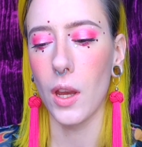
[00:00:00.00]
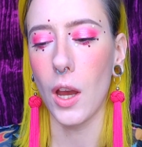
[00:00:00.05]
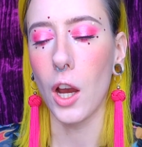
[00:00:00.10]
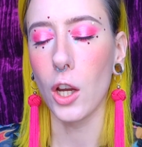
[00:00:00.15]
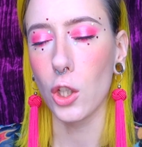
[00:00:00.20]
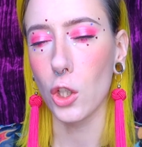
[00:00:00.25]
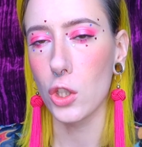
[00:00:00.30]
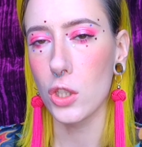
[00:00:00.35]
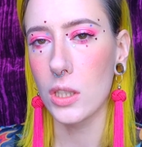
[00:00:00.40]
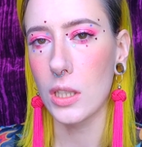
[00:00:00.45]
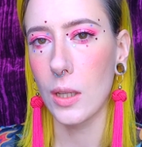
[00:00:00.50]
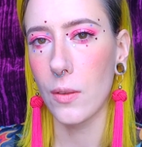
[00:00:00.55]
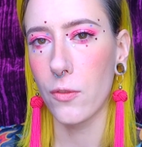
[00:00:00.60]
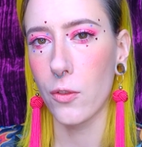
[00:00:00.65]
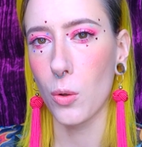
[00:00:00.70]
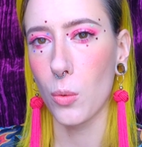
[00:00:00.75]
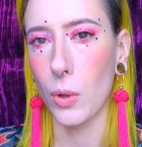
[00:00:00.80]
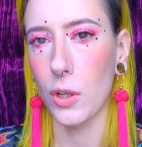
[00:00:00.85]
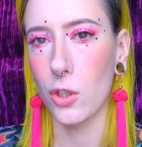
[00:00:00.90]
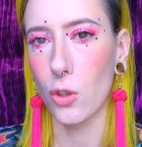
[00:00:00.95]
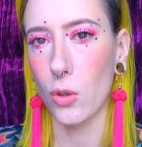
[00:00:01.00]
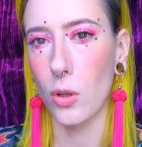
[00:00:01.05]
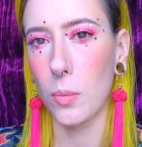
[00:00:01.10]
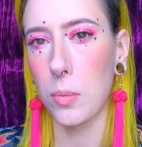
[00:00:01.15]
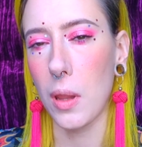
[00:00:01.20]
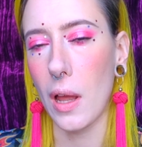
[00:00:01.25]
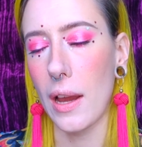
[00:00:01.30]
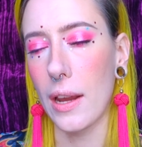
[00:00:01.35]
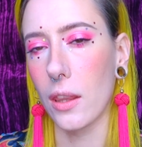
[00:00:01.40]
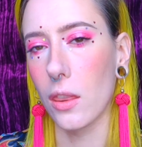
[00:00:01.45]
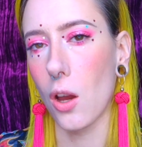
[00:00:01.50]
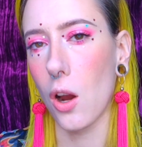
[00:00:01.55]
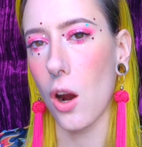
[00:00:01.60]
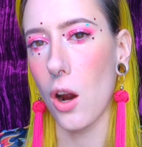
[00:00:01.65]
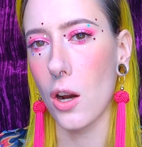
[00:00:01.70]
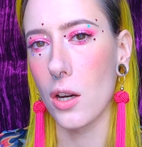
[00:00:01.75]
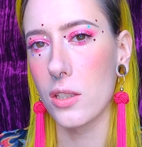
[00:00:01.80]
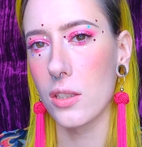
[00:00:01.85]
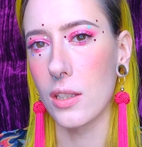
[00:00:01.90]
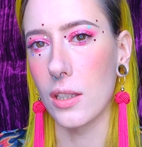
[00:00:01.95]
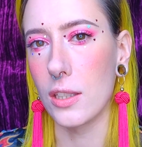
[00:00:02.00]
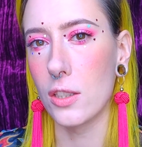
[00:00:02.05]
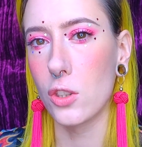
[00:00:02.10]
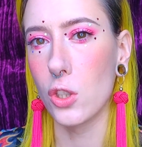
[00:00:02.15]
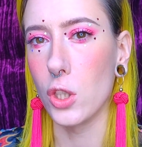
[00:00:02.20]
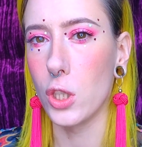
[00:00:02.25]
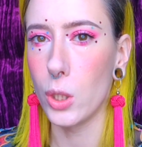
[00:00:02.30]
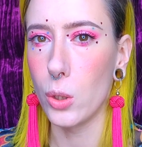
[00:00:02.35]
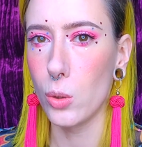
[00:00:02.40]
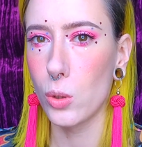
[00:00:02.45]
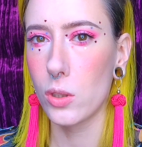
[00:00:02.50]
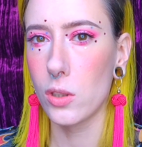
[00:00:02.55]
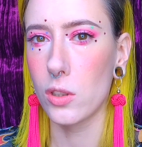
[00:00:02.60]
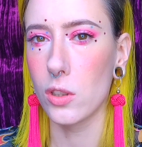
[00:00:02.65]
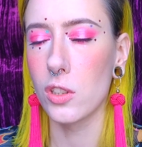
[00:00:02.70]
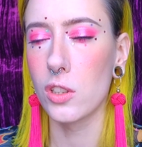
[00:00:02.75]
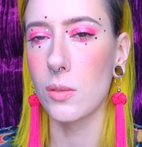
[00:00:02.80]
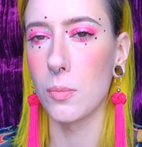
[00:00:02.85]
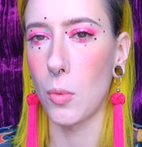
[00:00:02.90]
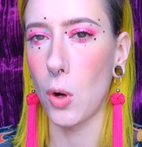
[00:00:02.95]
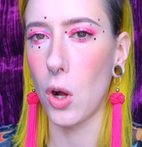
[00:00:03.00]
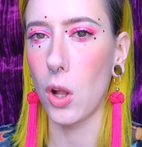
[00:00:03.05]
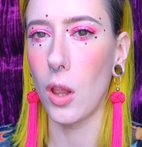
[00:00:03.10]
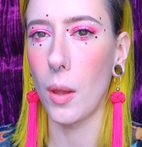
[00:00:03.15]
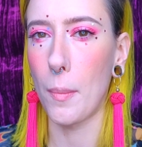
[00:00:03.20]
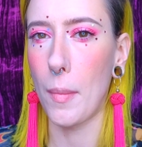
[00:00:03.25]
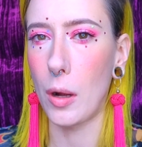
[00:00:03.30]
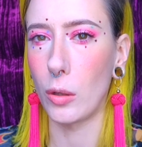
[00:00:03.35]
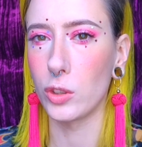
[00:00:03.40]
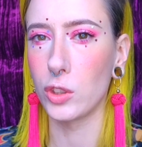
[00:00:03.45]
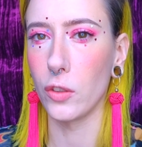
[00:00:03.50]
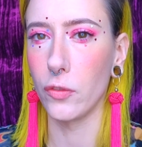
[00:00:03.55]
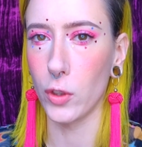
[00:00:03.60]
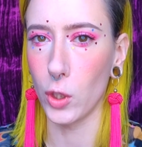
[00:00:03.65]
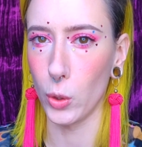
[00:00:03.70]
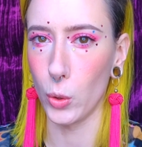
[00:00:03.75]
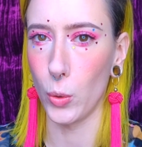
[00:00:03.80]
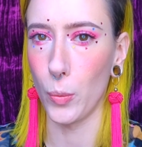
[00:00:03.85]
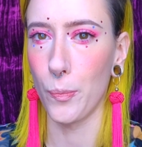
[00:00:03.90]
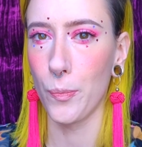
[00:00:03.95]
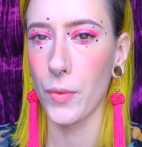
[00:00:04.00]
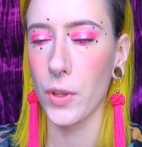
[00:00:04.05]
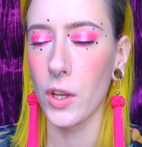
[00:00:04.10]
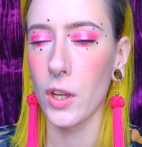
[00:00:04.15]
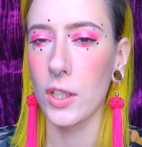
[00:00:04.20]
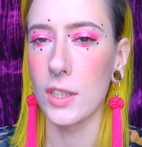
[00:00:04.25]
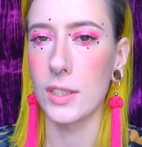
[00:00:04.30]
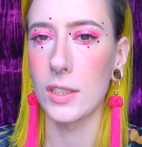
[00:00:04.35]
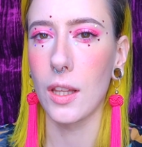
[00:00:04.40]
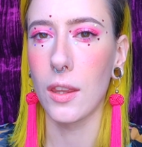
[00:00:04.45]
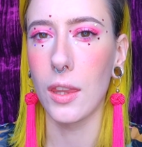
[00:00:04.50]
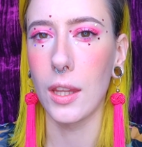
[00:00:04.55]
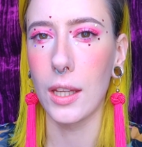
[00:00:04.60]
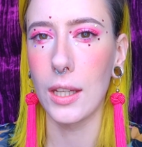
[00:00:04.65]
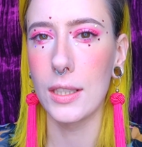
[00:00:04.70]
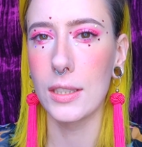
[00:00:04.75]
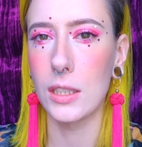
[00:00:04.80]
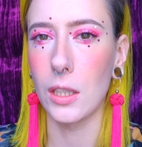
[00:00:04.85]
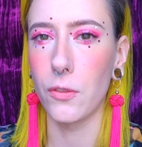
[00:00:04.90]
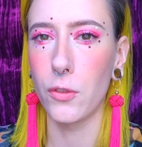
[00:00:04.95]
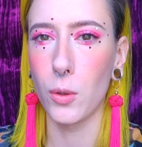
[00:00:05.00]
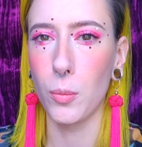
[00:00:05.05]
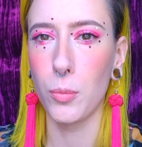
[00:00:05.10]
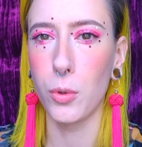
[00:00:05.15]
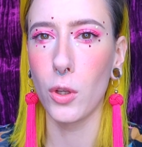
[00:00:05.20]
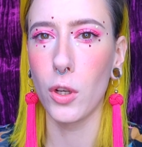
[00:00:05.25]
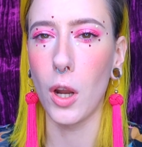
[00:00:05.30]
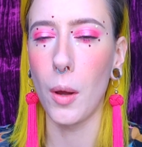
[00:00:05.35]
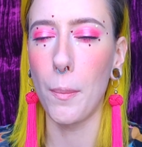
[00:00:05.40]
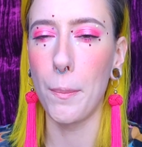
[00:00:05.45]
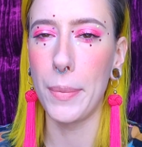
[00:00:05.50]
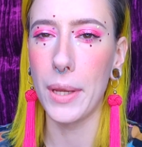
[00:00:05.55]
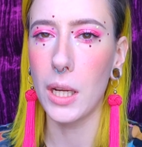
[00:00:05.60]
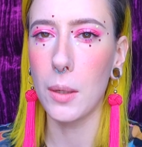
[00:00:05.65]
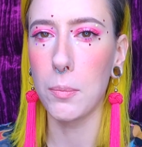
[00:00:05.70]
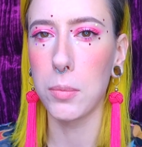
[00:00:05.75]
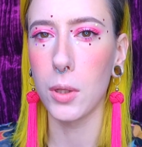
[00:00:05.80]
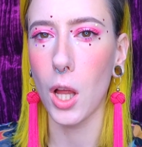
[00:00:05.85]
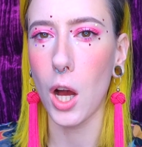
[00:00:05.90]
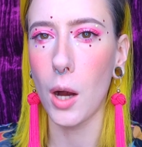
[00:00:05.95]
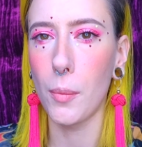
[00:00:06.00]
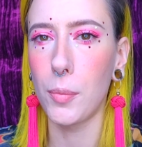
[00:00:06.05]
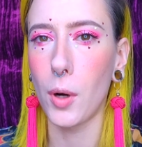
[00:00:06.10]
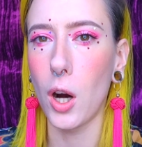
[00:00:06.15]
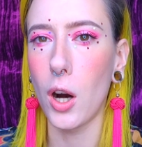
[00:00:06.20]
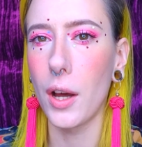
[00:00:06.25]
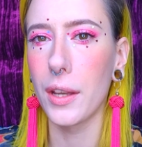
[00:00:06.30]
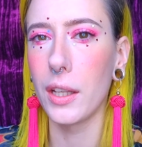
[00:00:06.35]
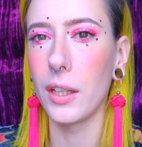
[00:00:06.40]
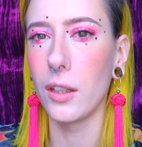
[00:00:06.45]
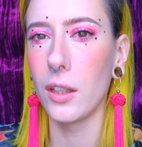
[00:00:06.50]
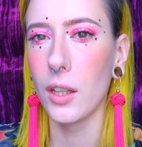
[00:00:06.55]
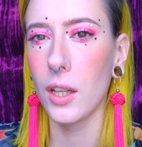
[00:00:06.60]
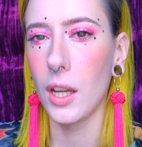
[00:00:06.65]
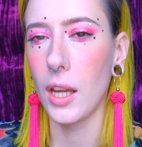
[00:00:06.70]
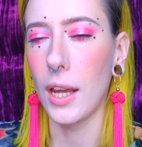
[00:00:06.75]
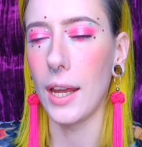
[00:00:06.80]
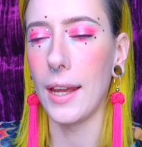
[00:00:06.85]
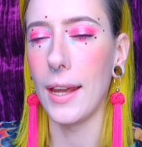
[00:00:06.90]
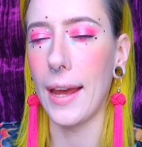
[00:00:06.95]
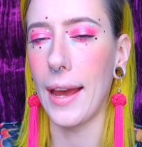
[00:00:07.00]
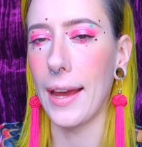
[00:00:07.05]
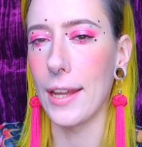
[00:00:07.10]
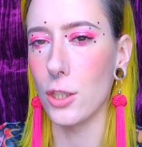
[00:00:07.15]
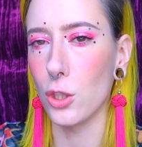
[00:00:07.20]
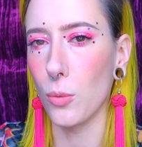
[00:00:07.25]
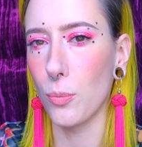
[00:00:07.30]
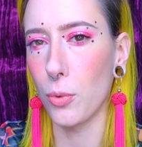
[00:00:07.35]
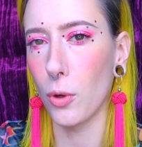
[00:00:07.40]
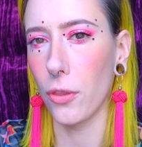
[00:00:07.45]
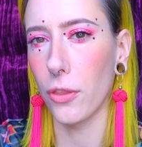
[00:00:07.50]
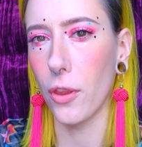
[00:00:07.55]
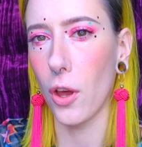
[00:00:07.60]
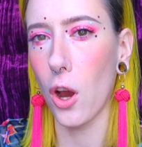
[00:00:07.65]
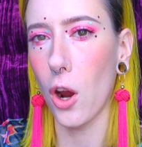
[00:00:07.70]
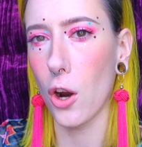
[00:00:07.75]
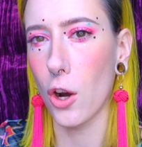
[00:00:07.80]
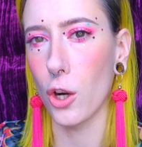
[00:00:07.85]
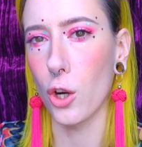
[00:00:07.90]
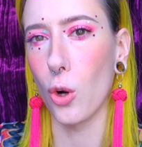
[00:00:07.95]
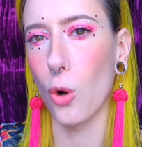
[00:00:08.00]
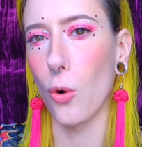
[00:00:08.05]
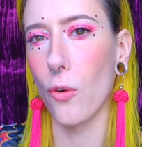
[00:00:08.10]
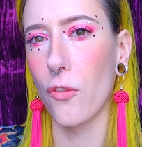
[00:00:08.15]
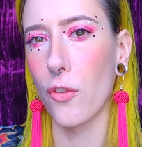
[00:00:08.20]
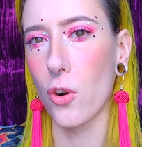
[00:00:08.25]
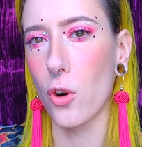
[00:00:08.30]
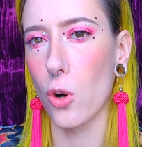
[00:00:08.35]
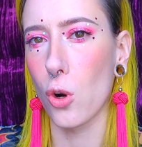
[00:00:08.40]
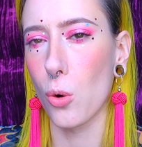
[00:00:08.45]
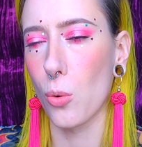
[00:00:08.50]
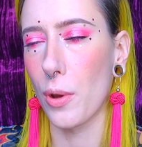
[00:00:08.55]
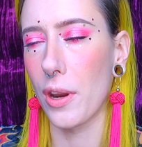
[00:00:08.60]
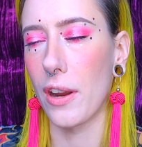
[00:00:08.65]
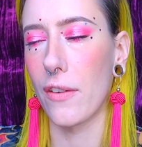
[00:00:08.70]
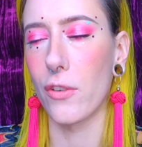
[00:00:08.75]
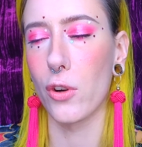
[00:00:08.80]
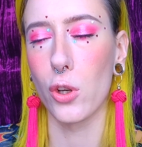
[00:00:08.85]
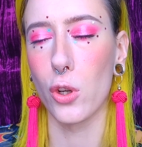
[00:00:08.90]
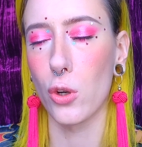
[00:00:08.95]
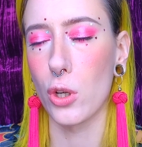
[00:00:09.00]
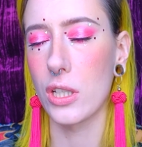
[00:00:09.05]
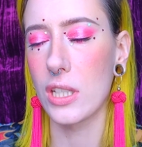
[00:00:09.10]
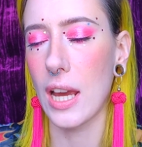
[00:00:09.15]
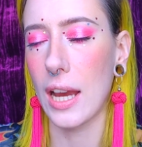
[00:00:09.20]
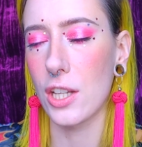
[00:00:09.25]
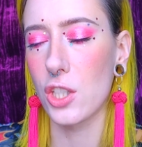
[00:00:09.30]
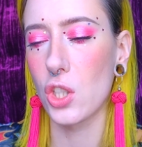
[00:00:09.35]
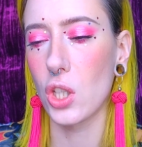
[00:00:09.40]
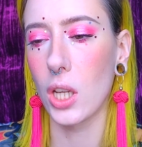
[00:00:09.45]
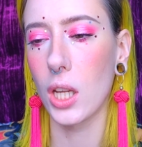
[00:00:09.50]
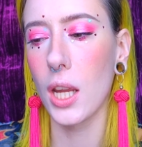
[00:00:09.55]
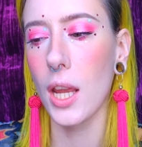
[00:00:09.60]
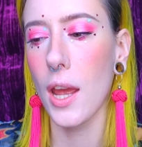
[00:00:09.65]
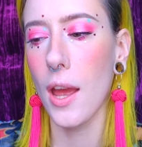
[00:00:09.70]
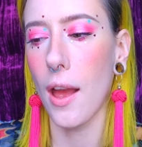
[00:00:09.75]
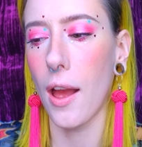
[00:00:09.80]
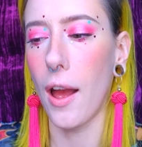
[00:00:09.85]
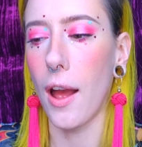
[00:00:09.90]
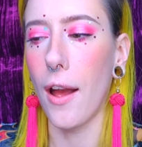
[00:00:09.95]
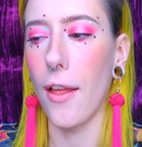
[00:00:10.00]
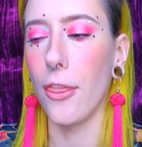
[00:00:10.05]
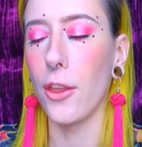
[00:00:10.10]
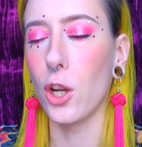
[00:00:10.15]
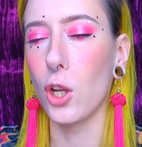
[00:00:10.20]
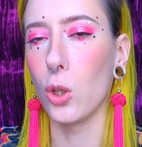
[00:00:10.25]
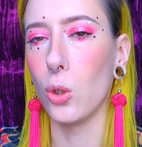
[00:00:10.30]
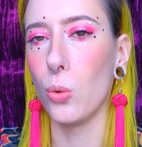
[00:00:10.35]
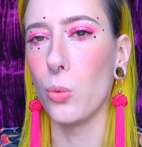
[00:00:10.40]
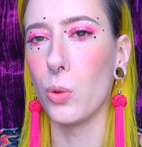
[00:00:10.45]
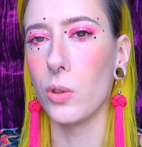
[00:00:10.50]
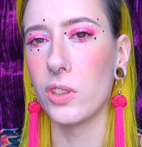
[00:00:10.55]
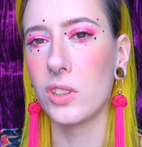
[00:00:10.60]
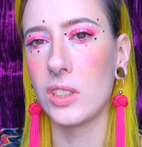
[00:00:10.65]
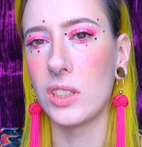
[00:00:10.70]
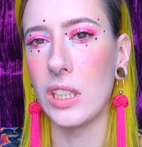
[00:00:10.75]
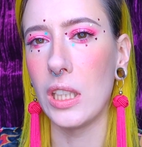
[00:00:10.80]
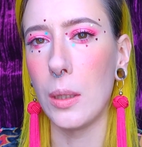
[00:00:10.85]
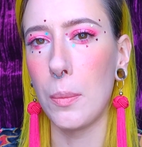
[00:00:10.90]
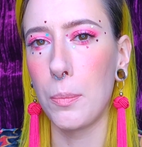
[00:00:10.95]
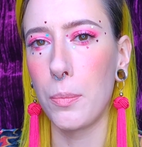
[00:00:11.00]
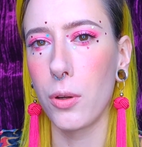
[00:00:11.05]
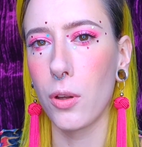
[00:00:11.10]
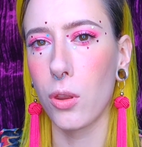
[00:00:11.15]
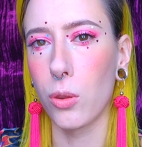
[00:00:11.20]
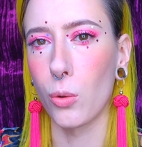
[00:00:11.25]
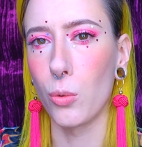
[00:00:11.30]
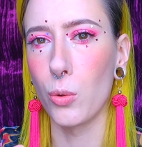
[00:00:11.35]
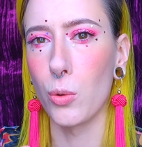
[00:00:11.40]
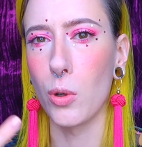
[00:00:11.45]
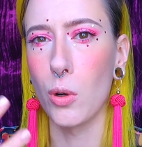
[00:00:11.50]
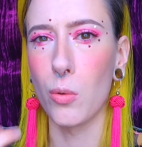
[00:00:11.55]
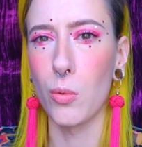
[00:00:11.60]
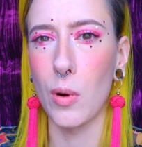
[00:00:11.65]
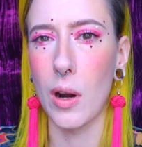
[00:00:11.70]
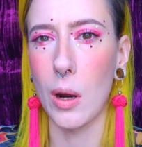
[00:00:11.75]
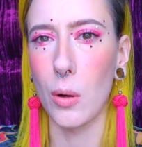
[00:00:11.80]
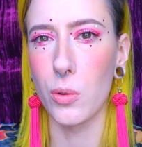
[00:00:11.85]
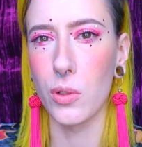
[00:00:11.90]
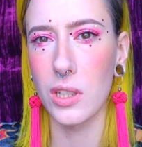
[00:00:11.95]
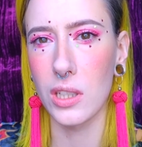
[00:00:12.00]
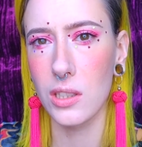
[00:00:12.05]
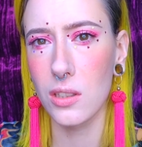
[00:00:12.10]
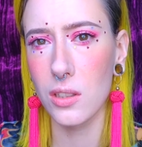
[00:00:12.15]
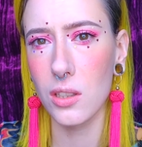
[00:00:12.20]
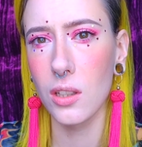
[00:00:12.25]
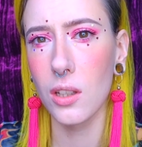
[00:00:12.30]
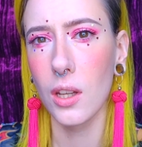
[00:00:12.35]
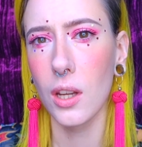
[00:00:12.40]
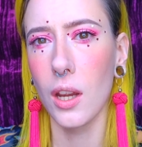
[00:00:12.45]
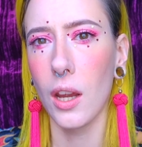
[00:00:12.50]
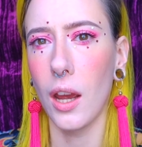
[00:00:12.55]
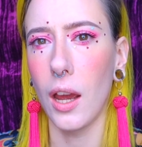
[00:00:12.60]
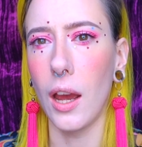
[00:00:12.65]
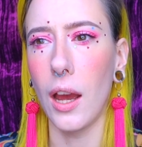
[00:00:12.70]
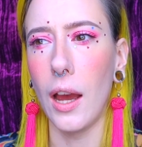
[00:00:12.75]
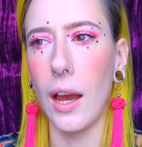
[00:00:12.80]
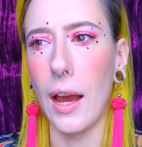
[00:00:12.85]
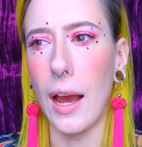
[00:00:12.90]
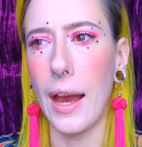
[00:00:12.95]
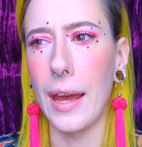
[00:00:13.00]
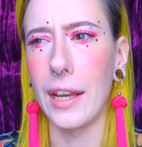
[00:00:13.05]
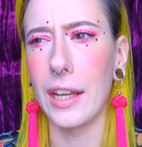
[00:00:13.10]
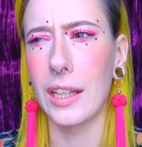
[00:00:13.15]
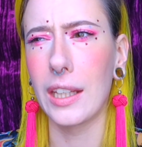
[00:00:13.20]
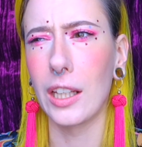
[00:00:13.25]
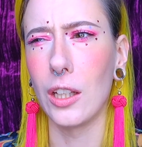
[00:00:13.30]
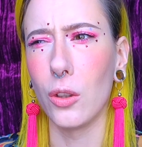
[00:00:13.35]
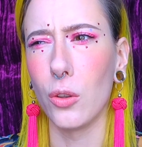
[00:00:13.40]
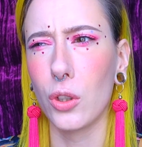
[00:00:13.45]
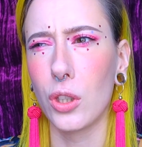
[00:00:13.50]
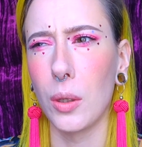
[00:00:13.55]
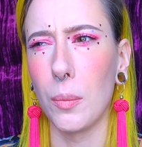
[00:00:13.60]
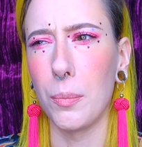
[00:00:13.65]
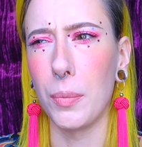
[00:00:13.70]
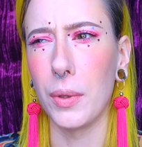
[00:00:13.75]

A good tip for when you're applying the hearts is to use small amounts of glue. Because the thing is, if you put a big blob on, and you put the heart over or whatever you're attaching, the glue will seep through around it, and it can look a